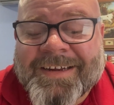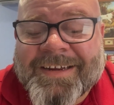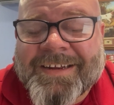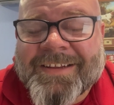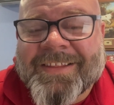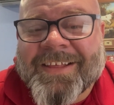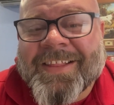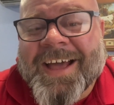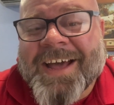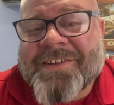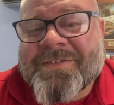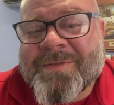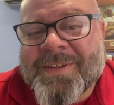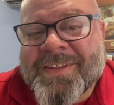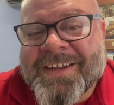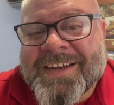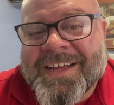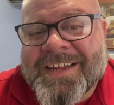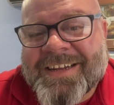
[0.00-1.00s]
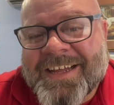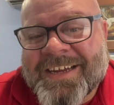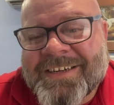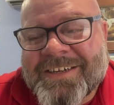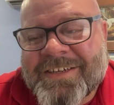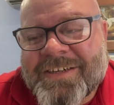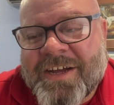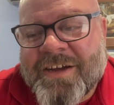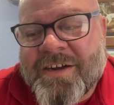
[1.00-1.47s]
The last one that I'd like
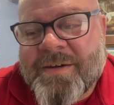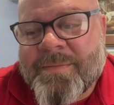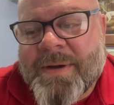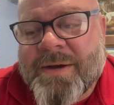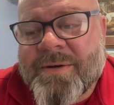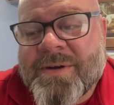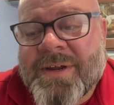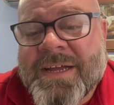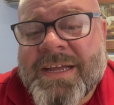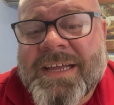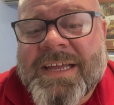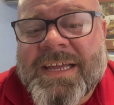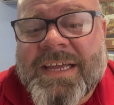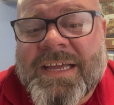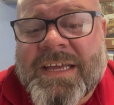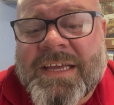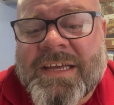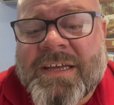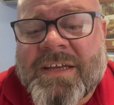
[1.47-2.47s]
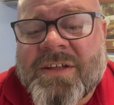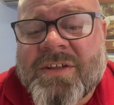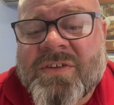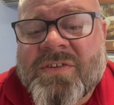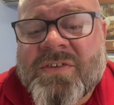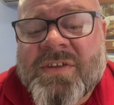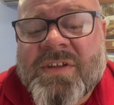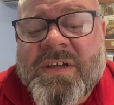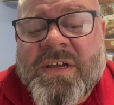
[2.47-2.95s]
to talk about
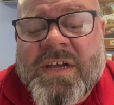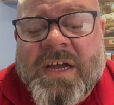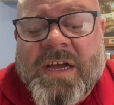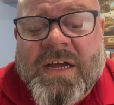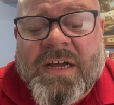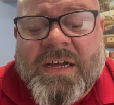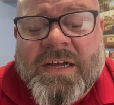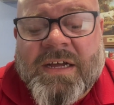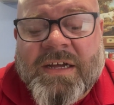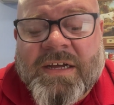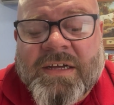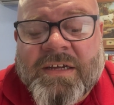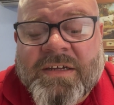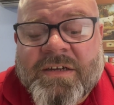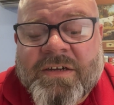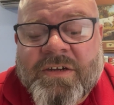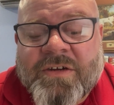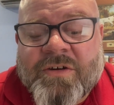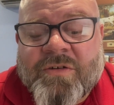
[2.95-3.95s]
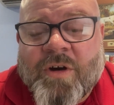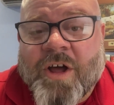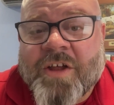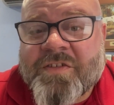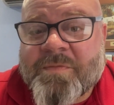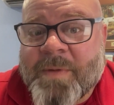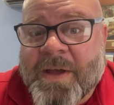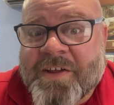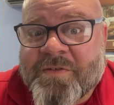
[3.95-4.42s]
is crawl
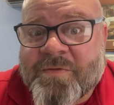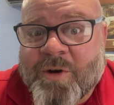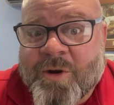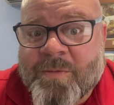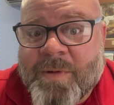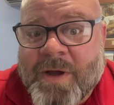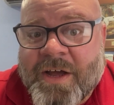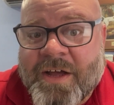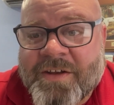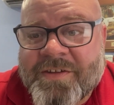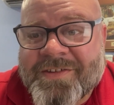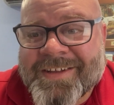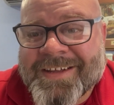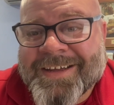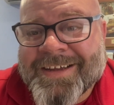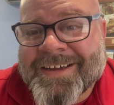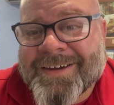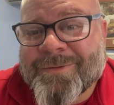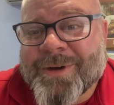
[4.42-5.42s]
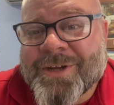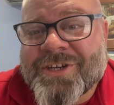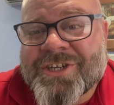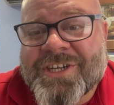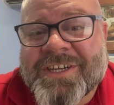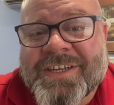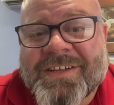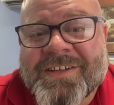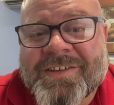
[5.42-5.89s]
space robots, which
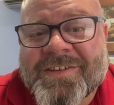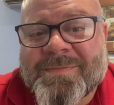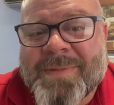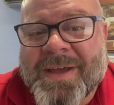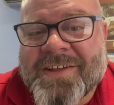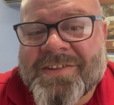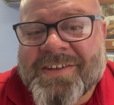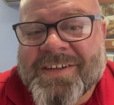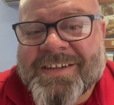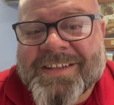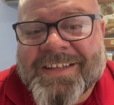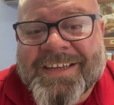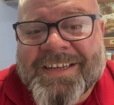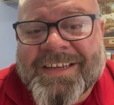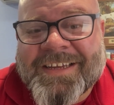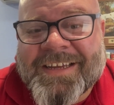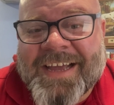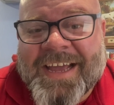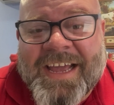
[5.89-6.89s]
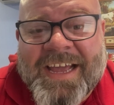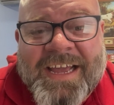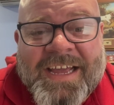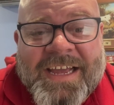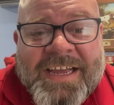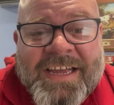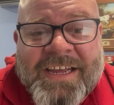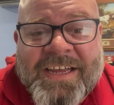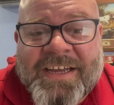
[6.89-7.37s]
is basically
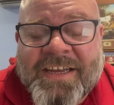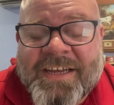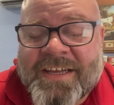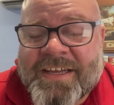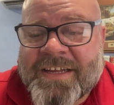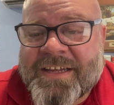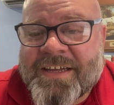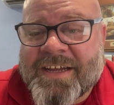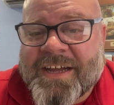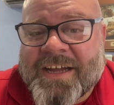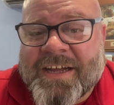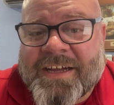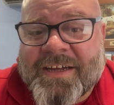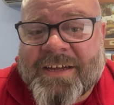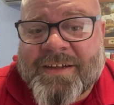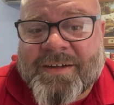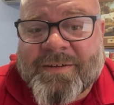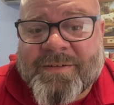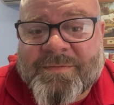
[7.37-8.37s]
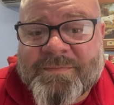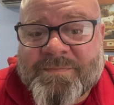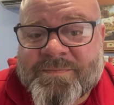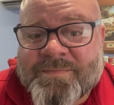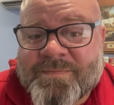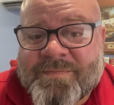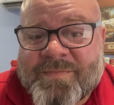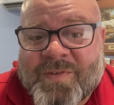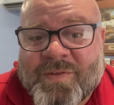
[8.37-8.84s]
a
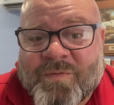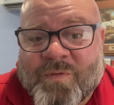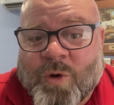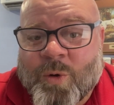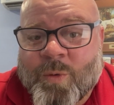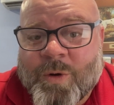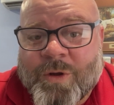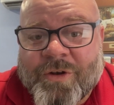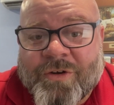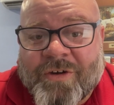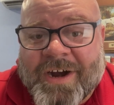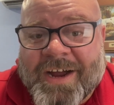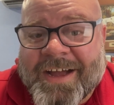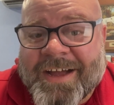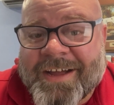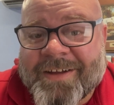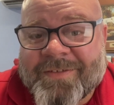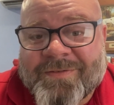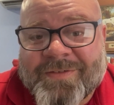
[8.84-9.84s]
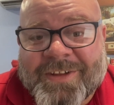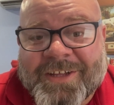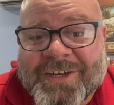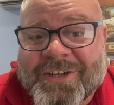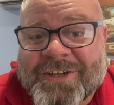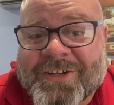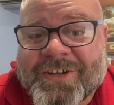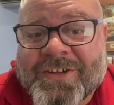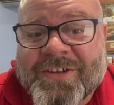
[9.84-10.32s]
four-wheel drive
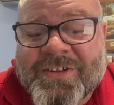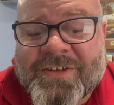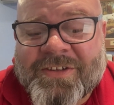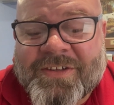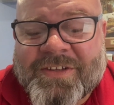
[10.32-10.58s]
little